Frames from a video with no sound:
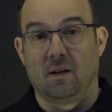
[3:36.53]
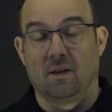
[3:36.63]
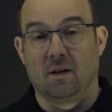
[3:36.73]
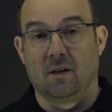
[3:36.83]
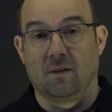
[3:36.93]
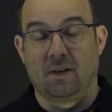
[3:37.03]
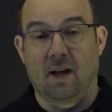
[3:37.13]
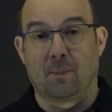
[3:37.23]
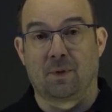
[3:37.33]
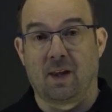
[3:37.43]

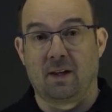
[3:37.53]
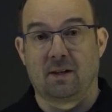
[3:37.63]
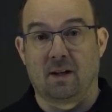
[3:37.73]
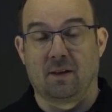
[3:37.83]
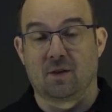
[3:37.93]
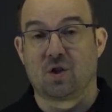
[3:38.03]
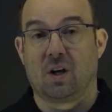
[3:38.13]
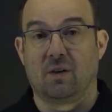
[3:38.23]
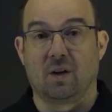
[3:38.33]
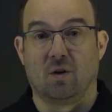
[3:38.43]
update and the
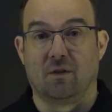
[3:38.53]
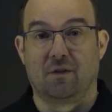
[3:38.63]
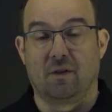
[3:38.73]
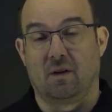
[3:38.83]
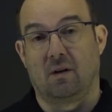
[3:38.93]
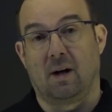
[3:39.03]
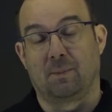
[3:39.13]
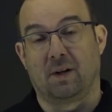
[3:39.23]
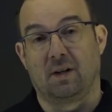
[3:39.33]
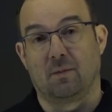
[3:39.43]
sharing of
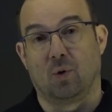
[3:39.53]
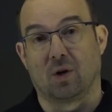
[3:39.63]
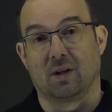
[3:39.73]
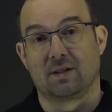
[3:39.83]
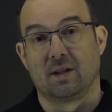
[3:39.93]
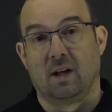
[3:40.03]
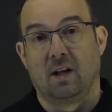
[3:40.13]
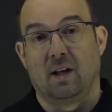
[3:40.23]
updated models